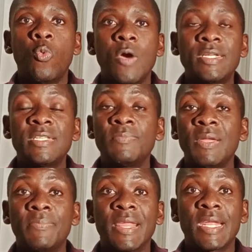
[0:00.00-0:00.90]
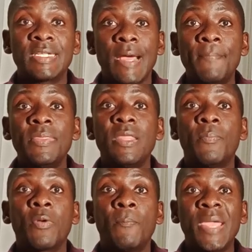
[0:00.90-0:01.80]
What is meant by the term
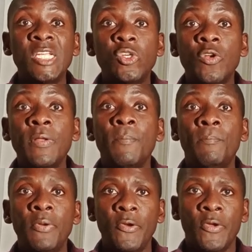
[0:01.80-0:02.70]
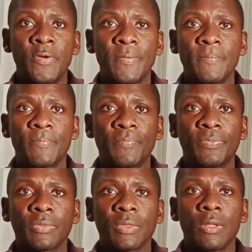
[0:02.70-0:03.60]
the probation period?
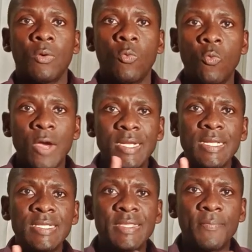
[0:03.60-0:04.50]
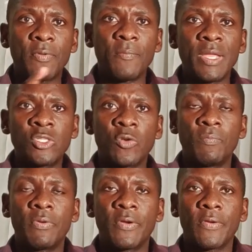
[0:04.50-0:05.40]
What is the
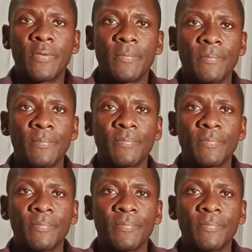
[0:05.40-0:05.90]
probation period?